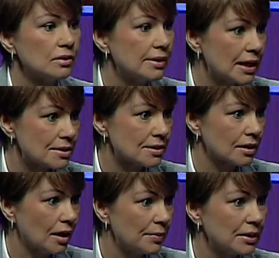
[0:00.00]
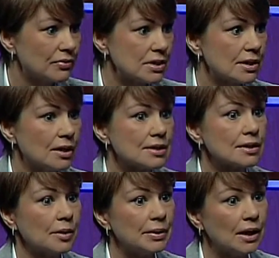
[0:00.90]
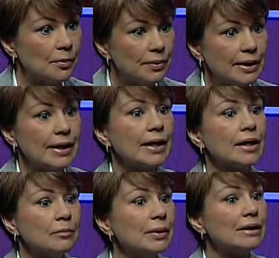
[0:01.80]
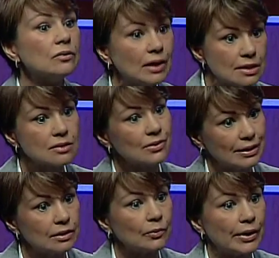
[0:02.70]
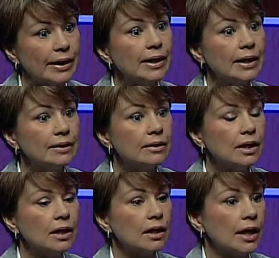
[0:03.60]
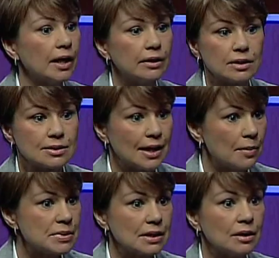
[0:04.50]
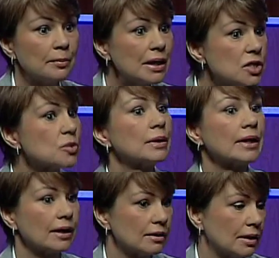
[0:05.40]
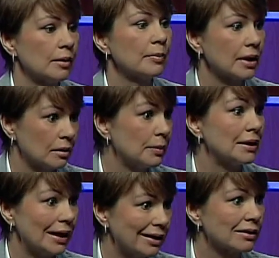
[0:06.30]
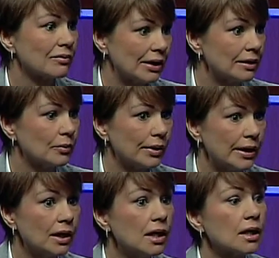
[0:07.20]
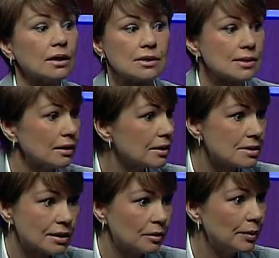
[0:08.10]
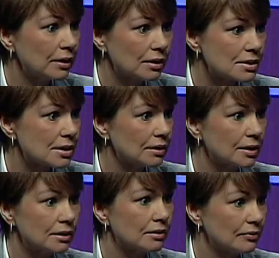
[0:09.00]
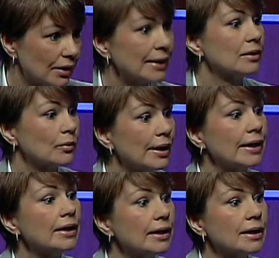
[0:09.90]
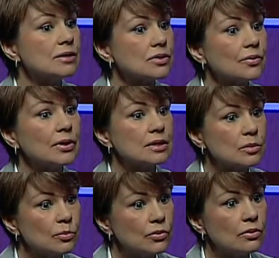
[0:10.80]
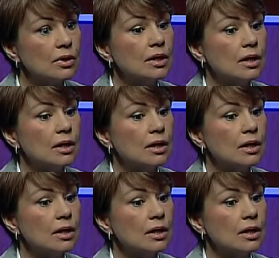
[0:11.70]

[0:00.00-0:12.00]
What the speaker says: tests are coming, results coming up, they can be addressed right away. And the steps in the management can be taken right away. Consultants can be consulted right away. Again, so it's more